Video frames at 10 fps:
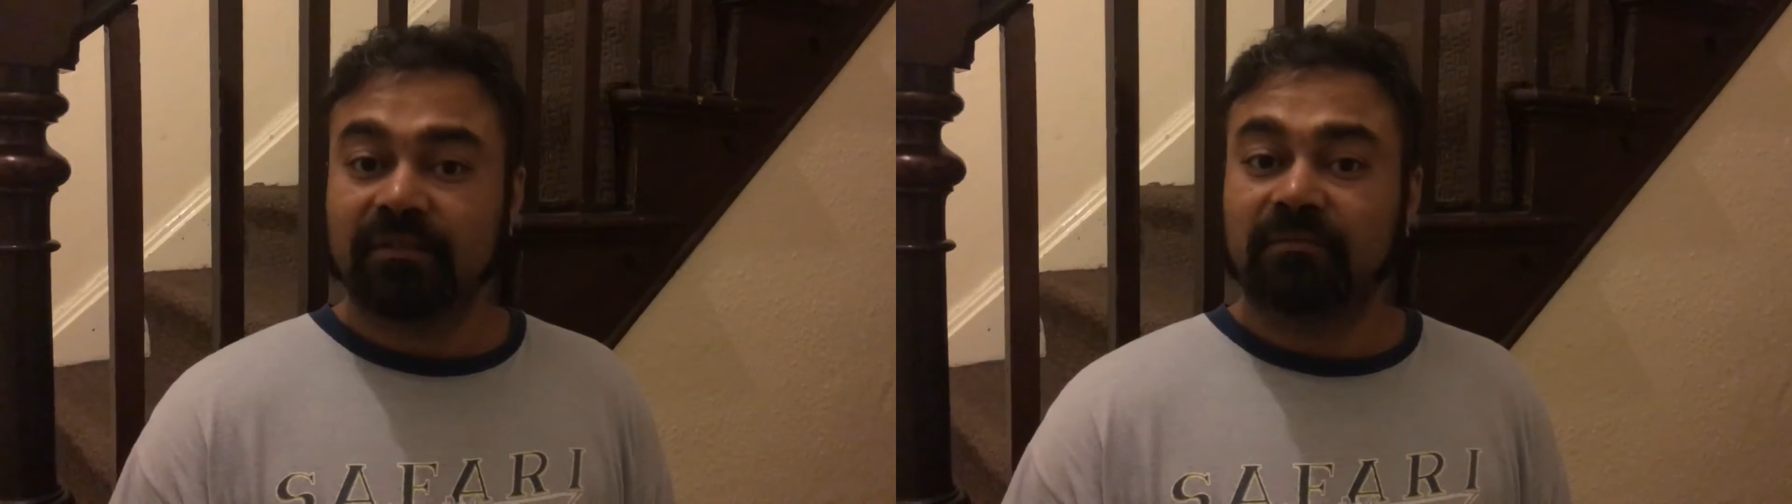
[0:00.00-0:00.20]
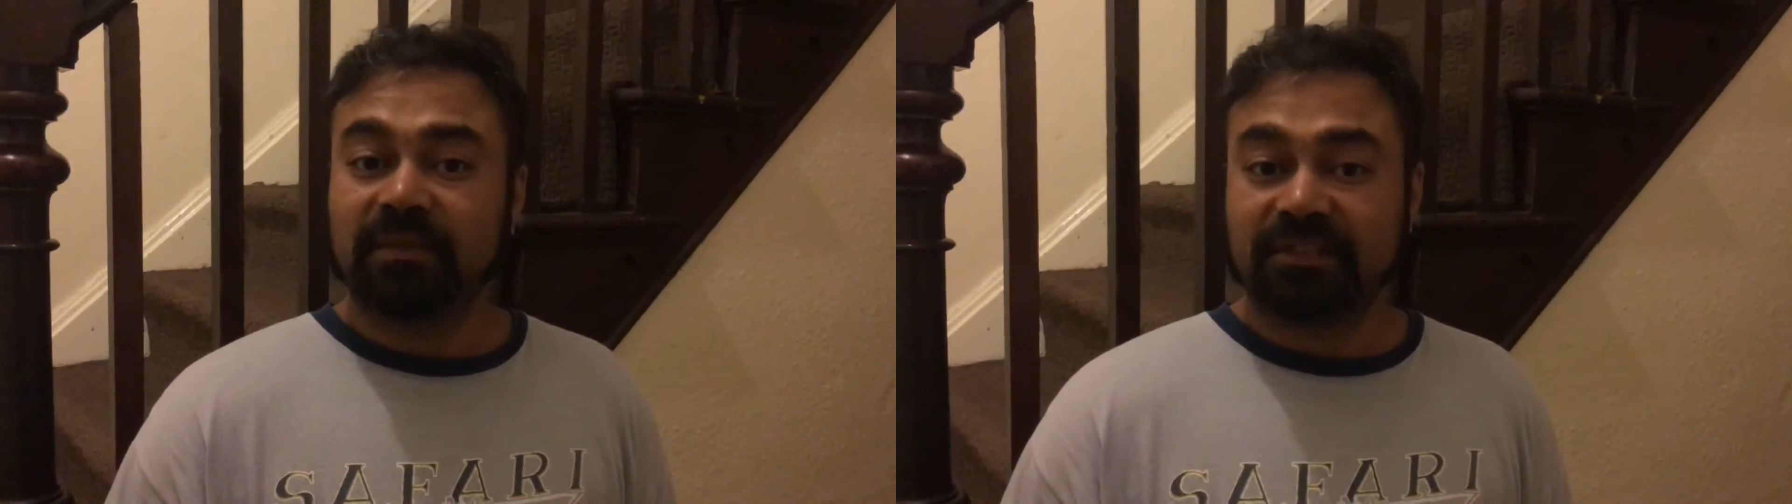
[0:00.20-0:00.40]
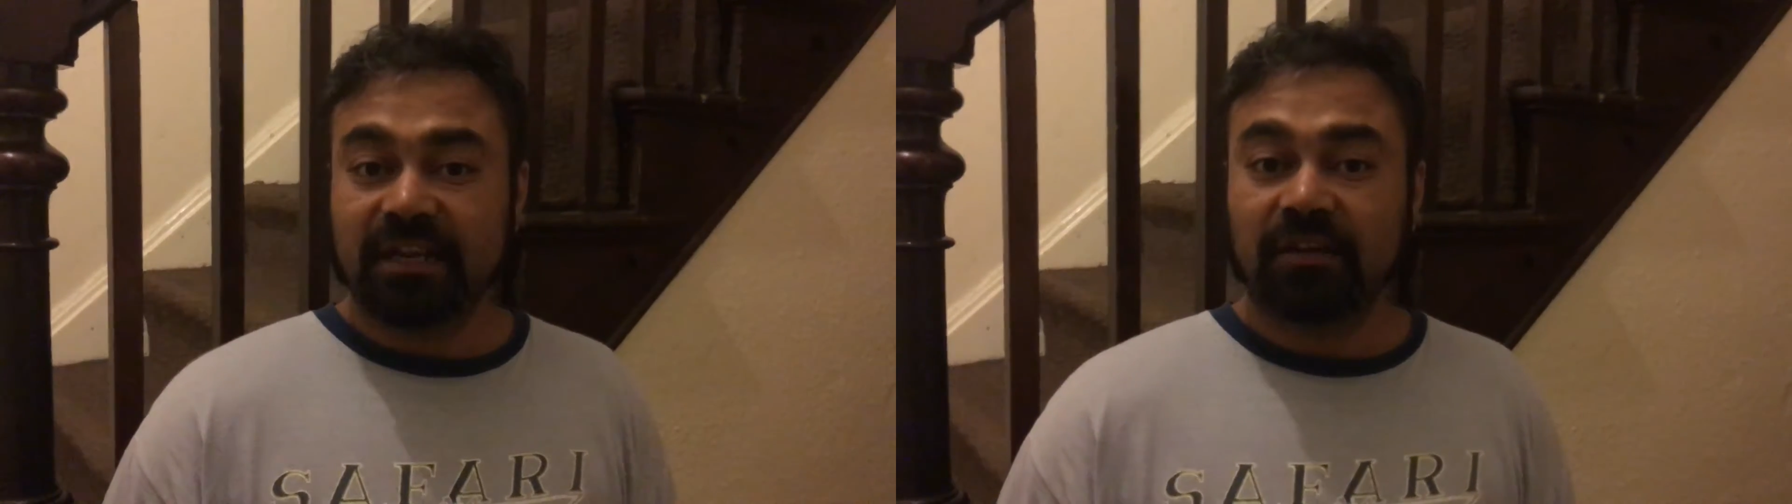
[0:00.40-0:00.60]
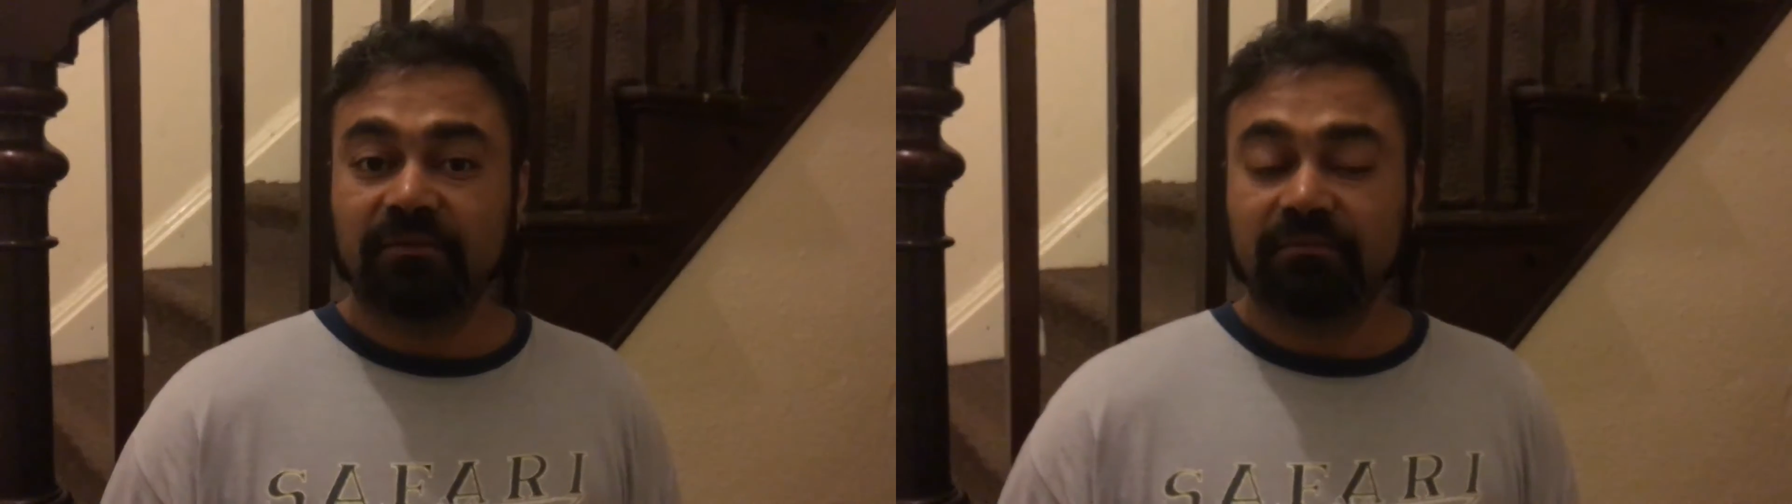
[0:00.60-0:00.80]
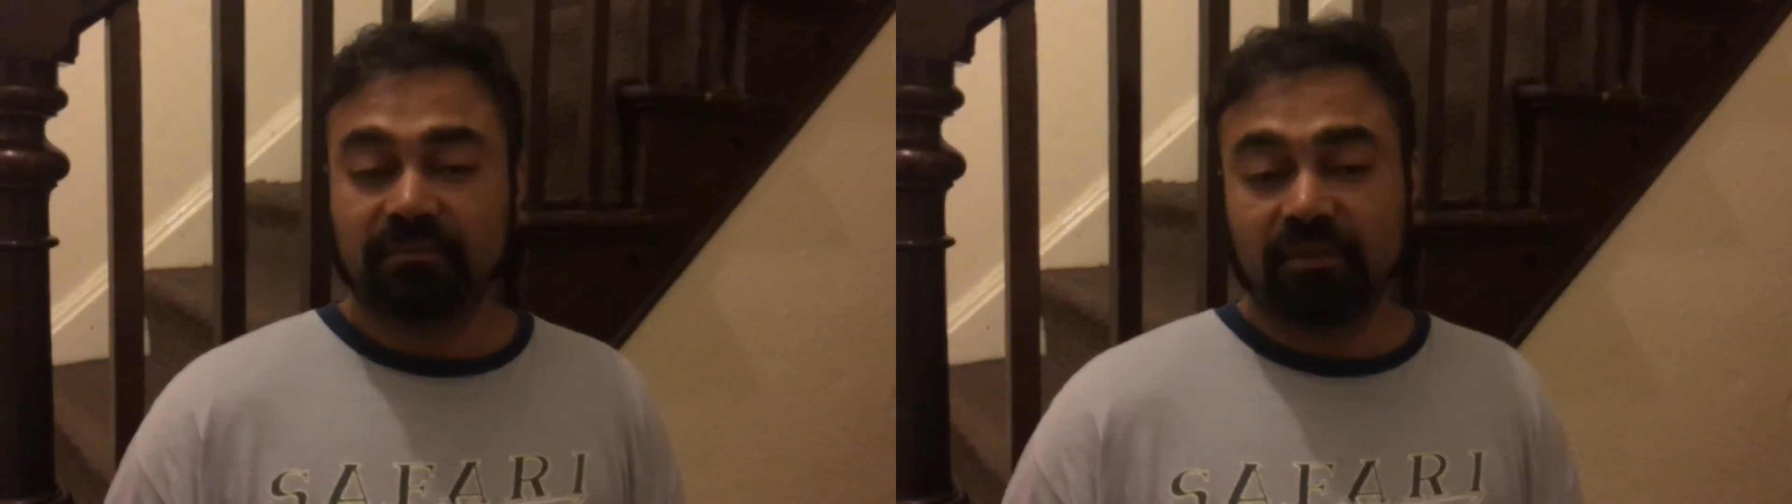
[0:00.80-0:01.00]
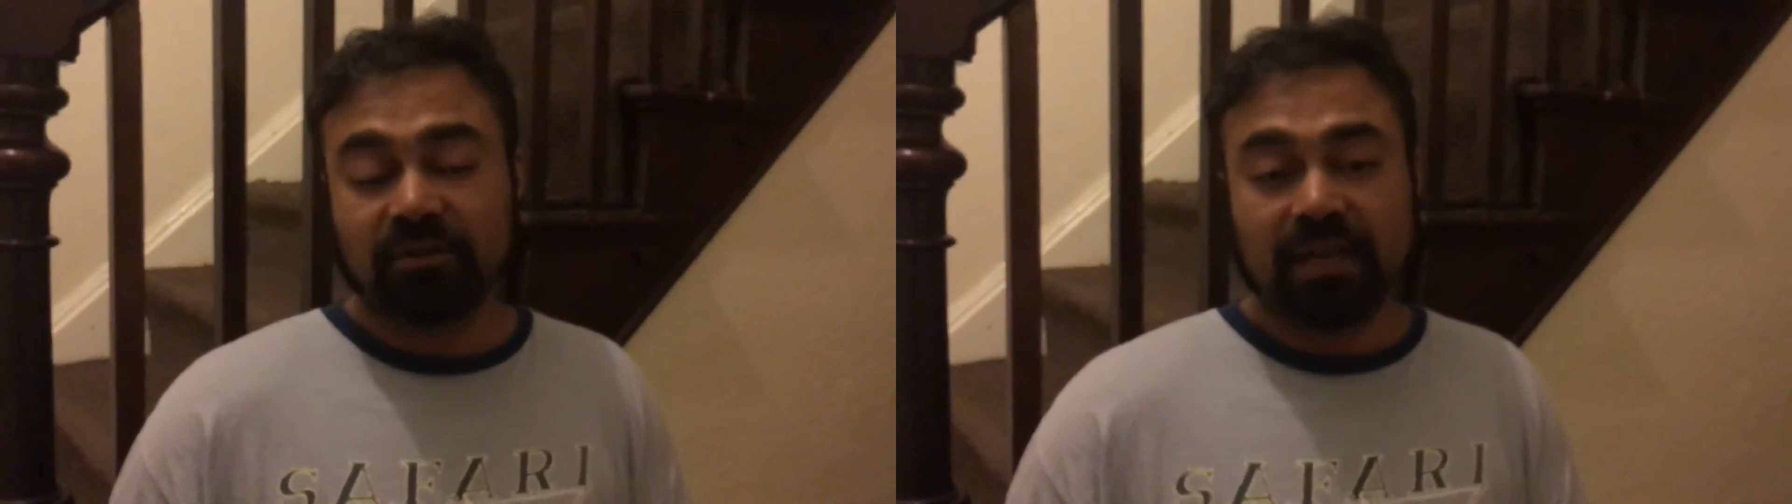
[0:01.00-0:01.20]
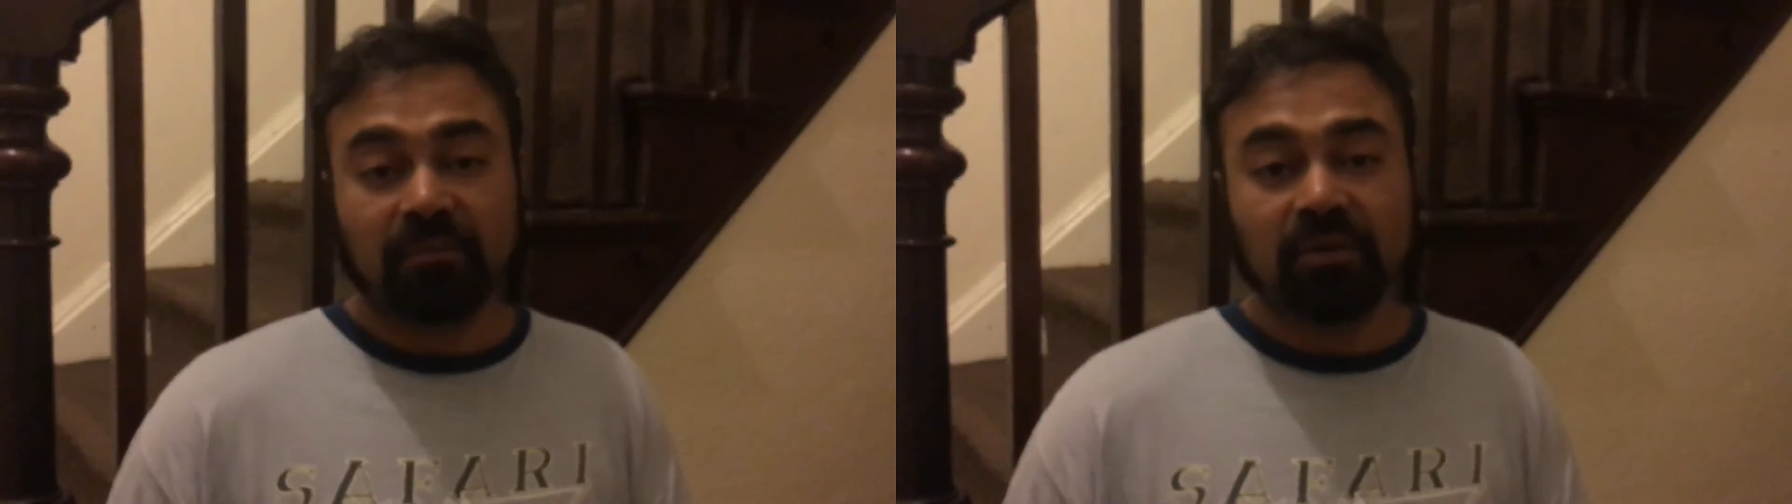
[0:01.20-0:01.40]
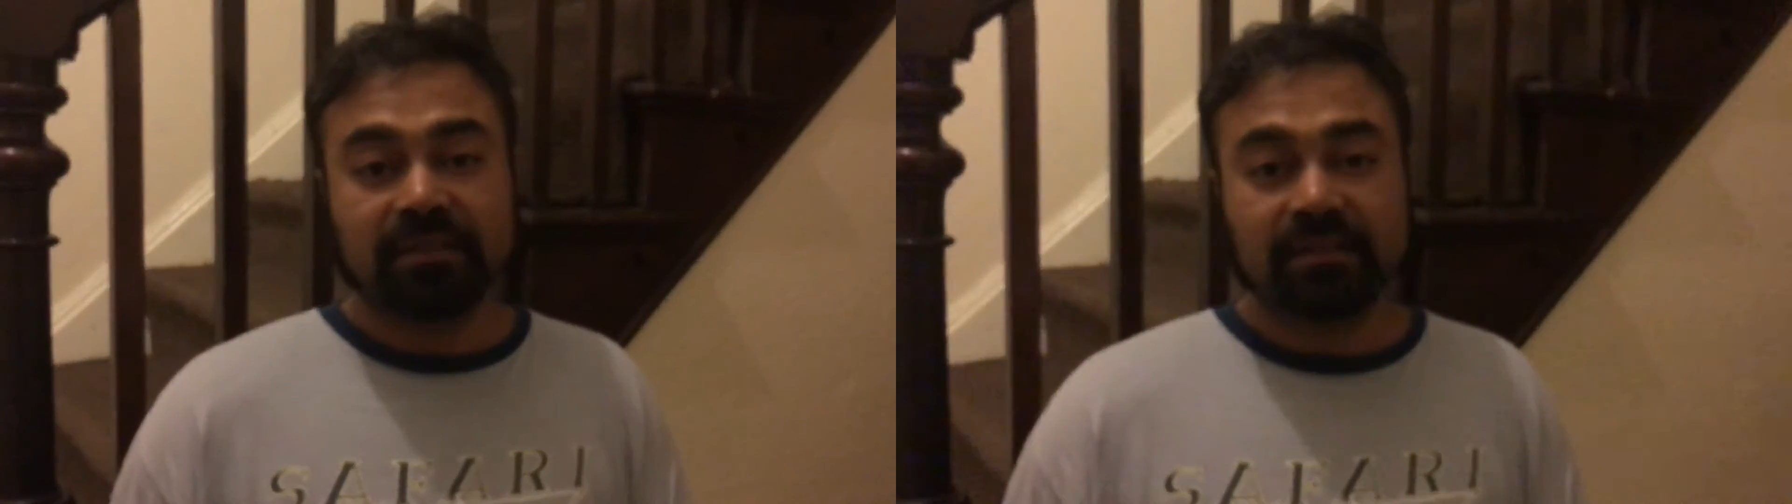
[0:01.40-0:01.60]
myself, because
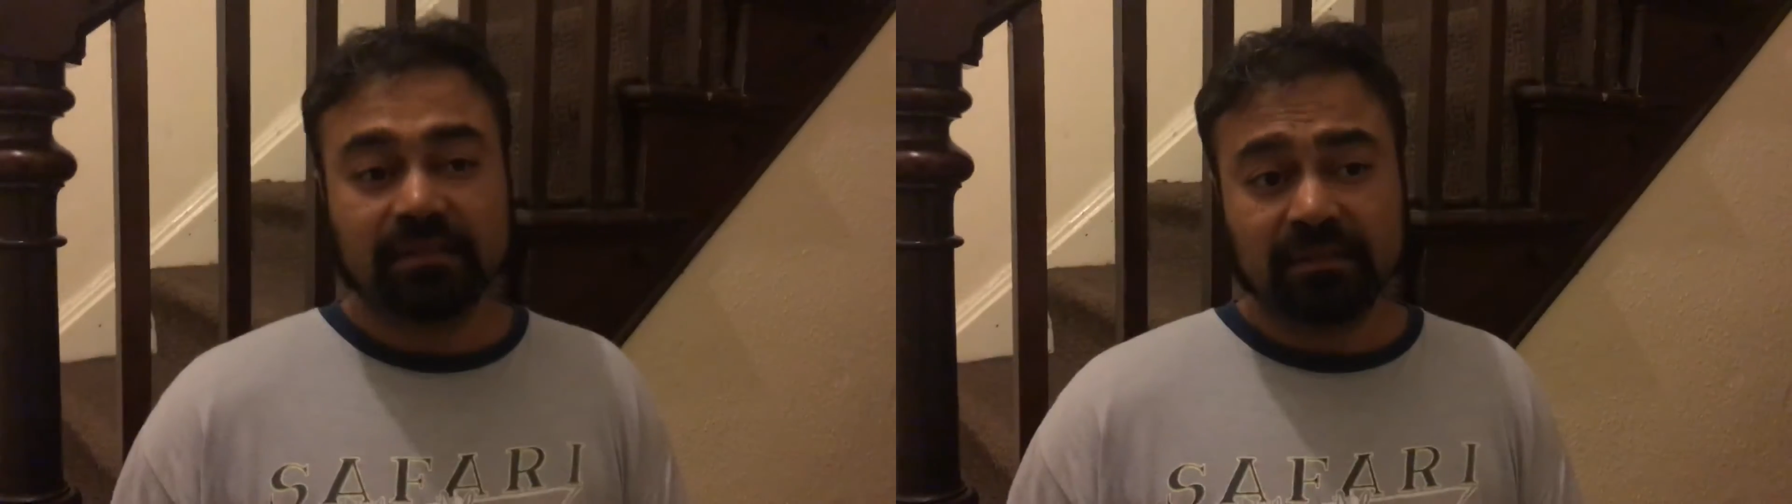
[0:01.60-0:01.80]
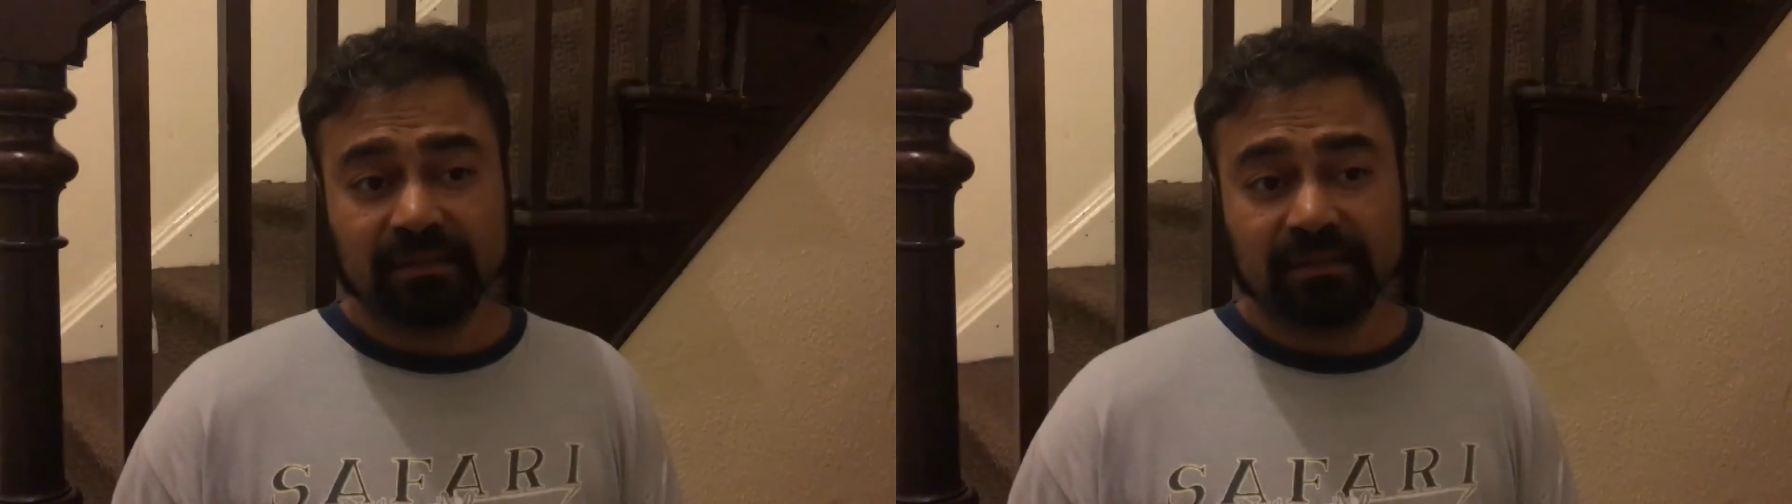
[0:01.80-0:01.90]
I'm on